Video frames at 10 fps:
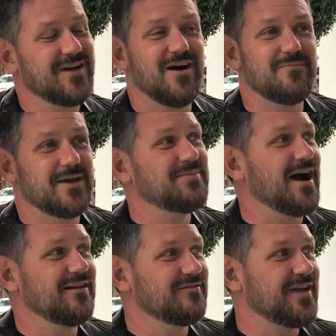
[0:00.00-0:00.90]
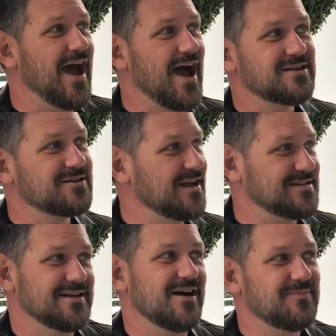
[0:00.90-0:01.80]
a big pile of cash as
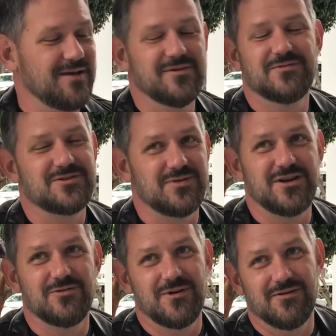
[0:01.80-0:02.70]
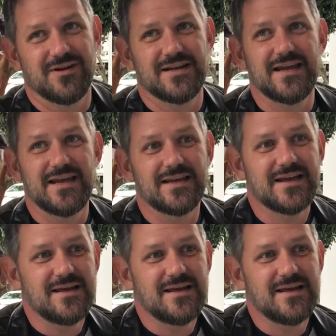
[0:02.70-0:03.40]
a down payment, which we knew we were going to need.